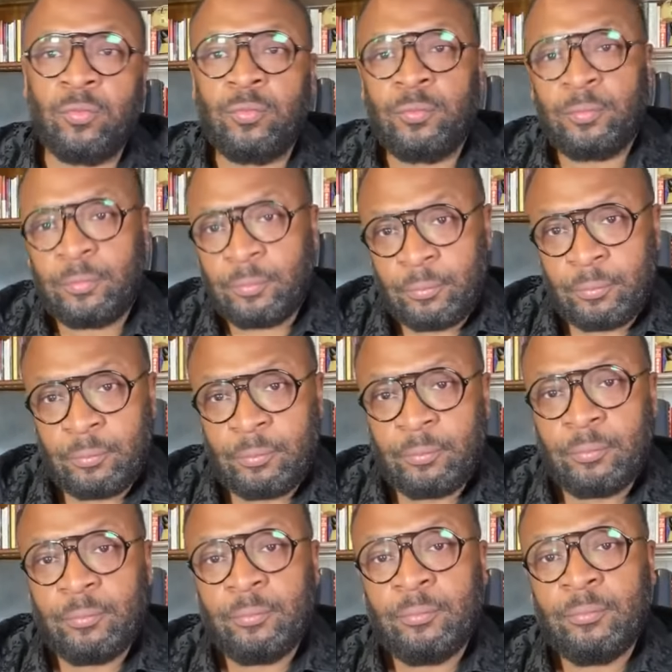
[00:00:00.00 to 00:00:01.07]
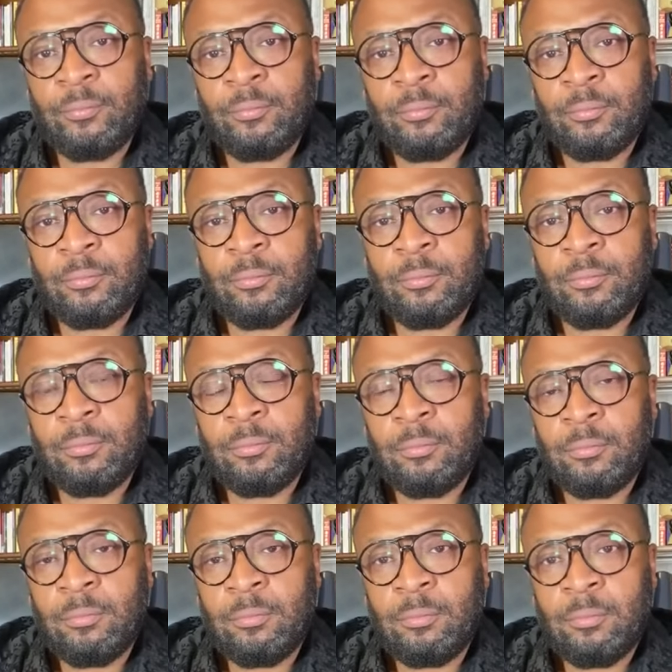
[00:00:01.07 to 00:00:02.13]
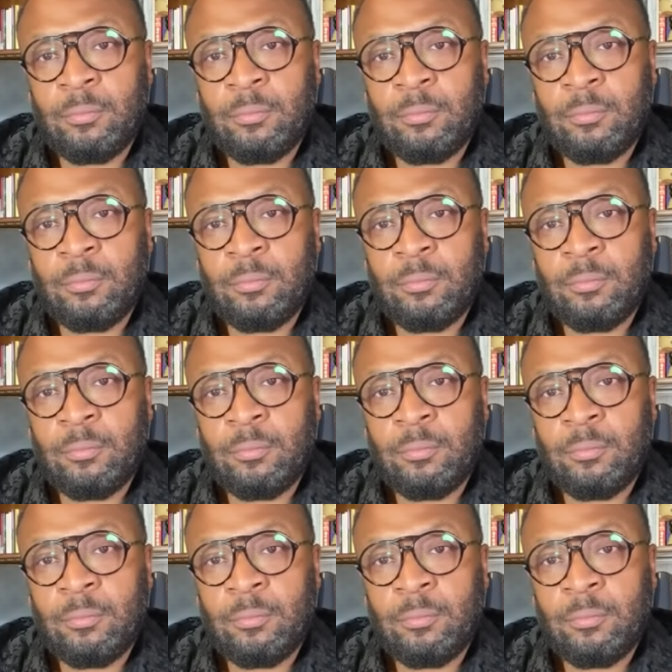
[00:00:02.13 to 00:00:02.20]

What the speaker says: (silence)